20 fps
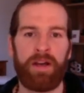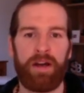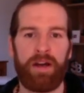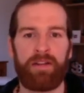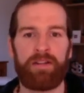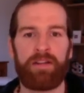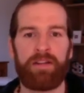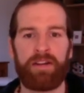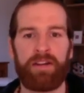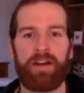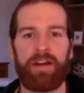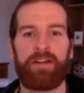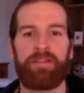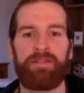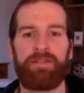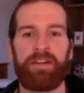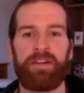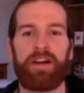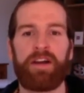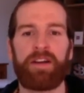I kind of
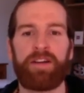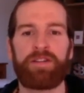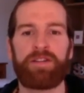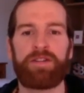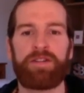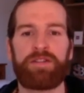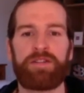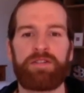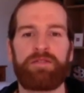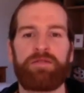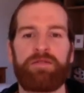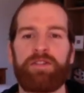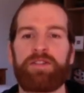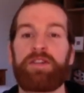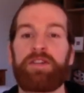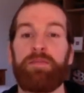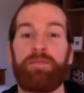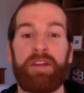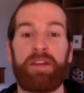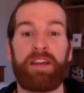feel like there's
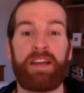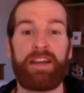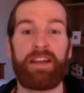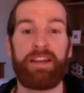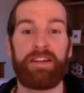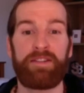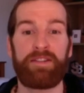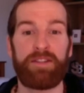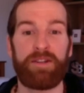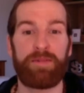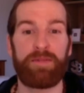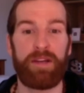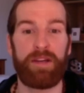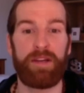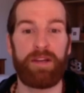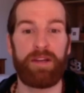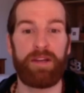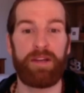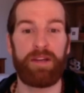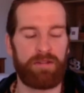something in it to
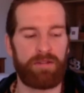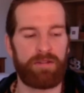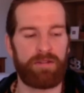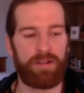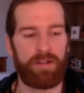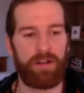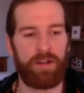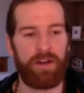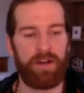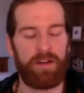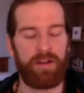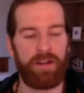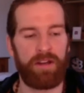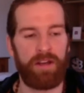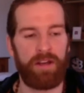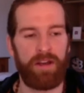be learned.